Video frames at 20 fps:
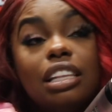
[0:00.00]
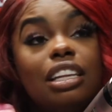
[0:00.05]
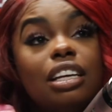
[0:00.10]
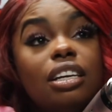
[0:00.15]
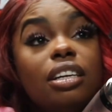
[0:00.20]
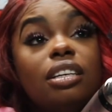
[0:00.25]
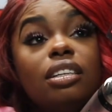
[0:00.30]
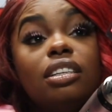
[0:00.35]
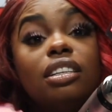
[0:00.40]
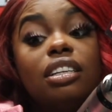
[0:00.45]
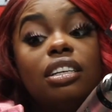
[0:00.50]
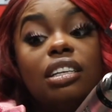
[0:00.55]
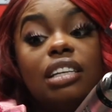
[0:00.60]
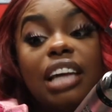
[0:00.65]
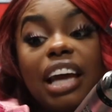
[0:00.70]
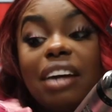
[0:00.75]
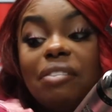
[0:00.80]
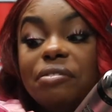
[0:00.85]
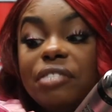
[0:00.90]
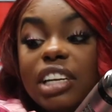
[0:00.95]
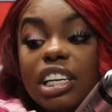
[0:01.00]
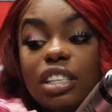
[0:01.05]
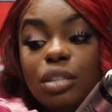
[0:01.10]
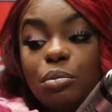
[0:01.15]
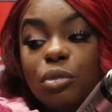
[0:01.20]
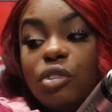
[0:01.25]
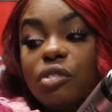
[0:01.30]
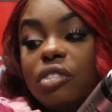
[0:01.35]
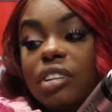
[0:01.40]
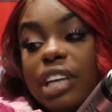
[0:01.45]
The Netflix
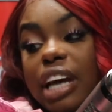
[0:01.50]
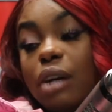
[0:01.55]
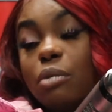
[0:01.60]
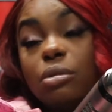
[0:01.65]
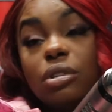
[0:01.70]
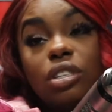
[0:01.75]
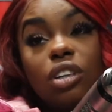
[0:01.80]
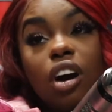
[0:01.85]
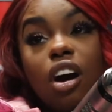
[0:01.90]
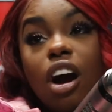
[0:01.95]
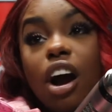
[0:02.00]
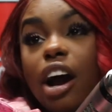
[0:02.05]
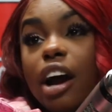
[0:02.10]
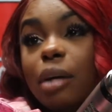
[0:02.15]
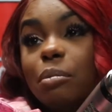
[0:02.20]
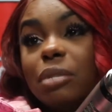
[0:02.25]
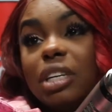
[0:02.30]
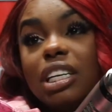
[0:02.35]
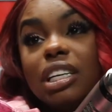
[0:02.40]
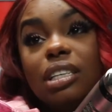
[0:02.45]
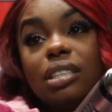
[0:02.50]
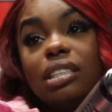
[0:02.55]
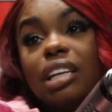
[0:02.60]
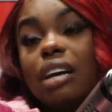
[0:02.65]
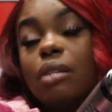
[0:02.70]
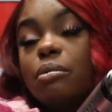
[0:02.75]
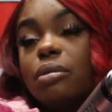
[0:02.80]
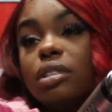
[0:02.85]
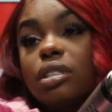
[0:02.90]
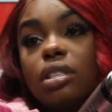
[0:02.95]
movie, that was hard because
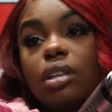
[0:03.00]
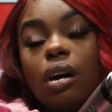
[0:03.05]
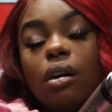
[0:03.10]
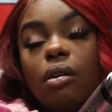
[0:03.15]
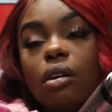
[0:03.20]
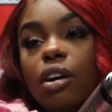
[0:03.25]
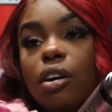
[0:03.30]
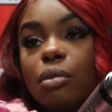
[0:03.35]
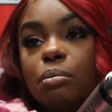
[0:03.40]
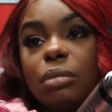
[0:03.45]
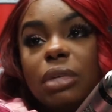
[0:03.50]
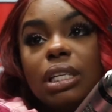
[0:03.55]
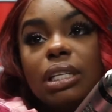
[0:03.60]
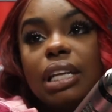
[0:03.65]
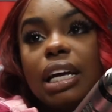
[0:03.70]
they was so on me.